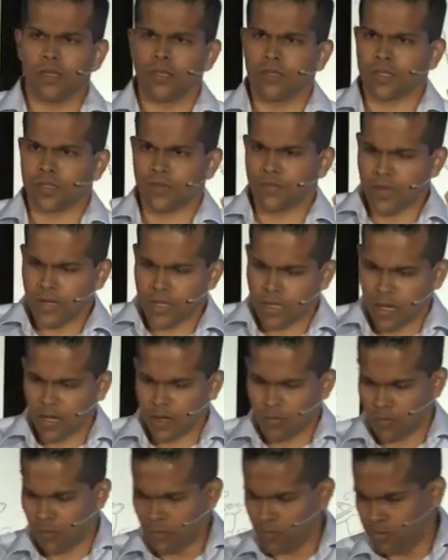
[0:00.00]
Just work
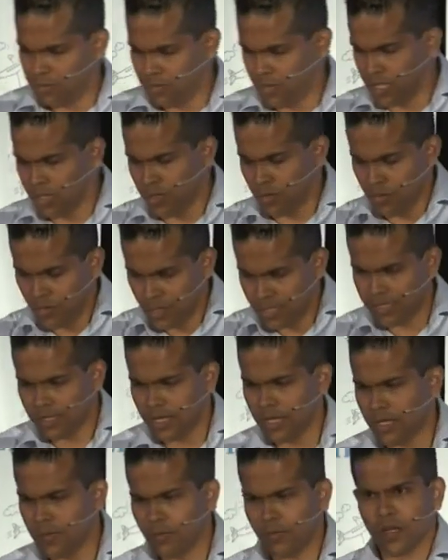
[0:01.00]
out, what's
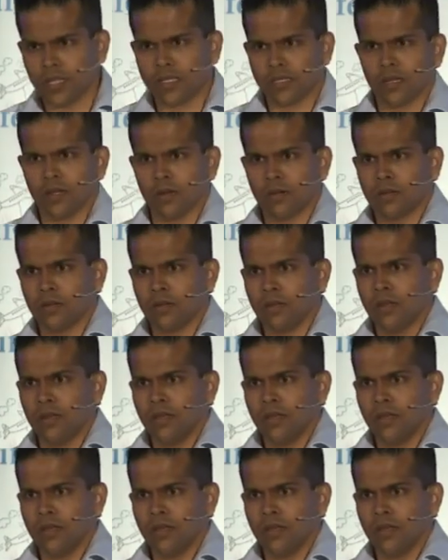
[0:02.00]
in, what's out.